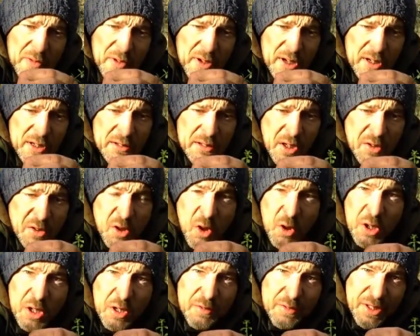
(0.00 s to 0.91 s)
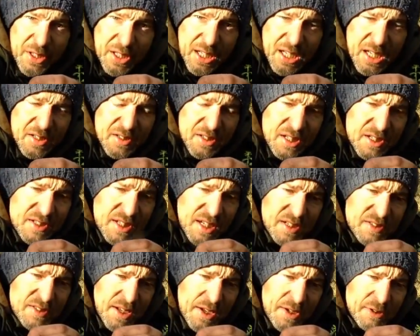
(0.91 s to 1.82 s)
a tonic for the kidneys,
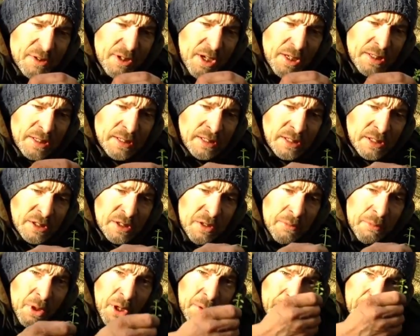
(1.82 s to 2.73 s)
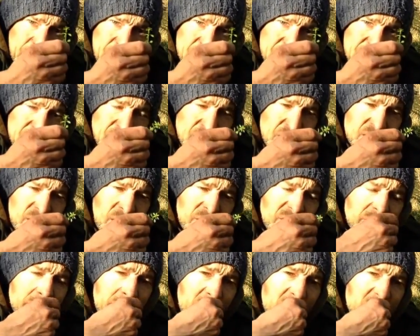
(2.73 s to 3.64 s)
etc. But I personally just like
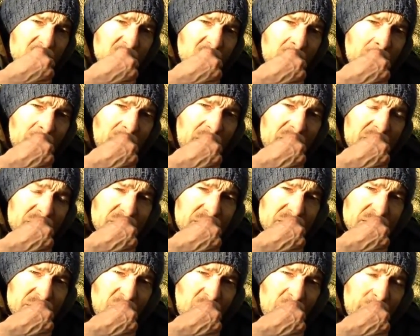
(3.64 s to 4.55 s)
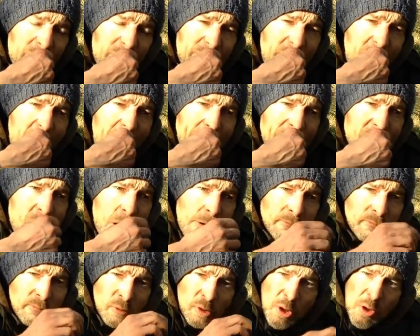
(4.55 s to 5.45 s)
to munch them like this time of year.
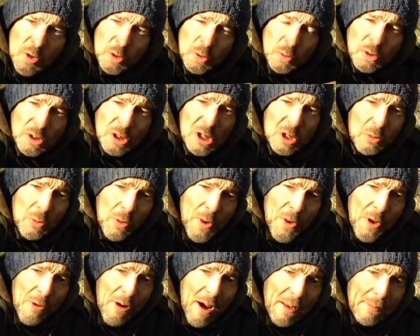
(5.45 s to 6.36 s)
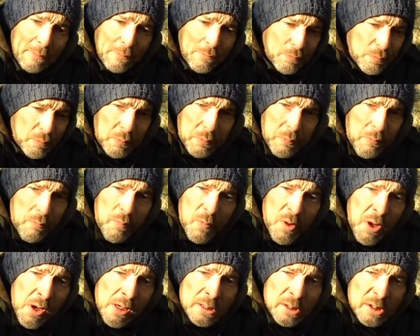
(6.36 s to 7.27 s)
It's always good when you're out.
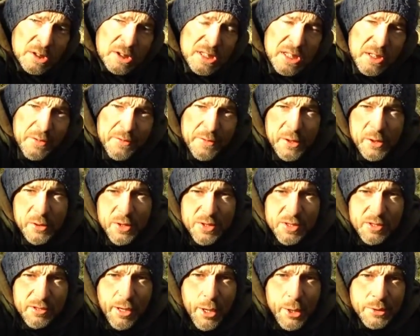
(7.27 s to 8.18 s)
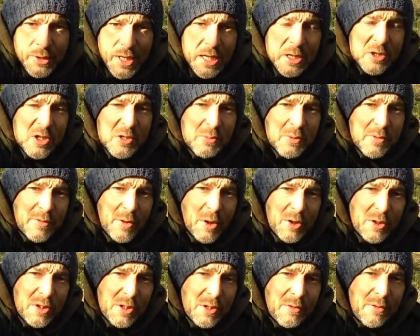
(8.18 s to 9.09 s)
You see the food is growing, nature's
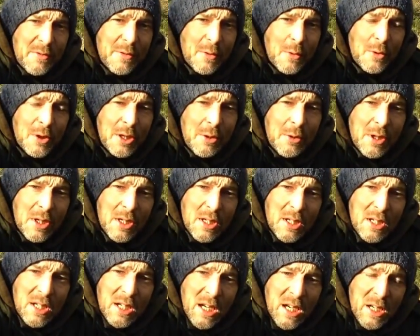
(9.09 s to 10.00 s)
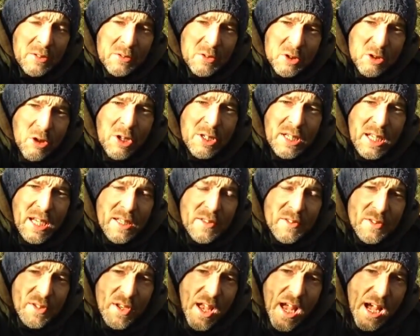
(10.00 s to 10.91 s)
providing it for you, and try and get
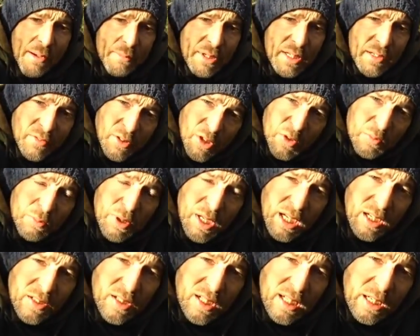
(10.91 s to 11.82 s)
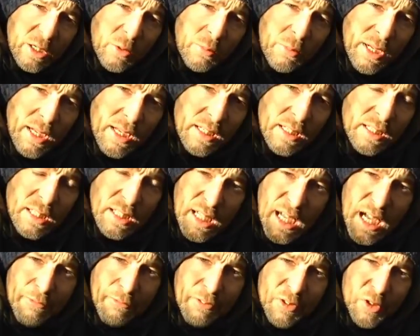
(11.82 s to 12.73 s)
into the habit of just picking a little bit
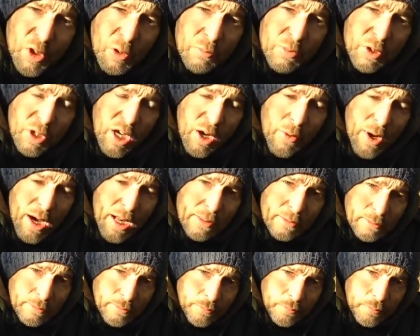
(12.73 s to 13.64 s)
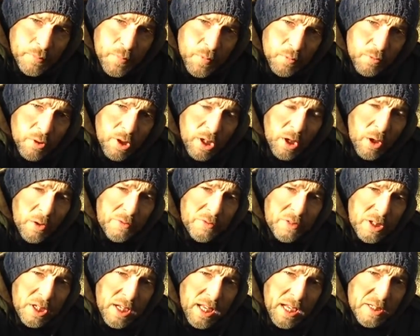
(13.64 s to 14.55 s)
every time you go out. Right, off
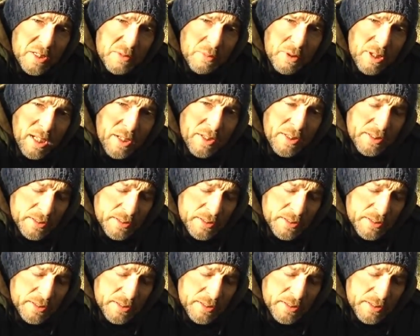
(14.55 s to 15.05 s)
for the next plant.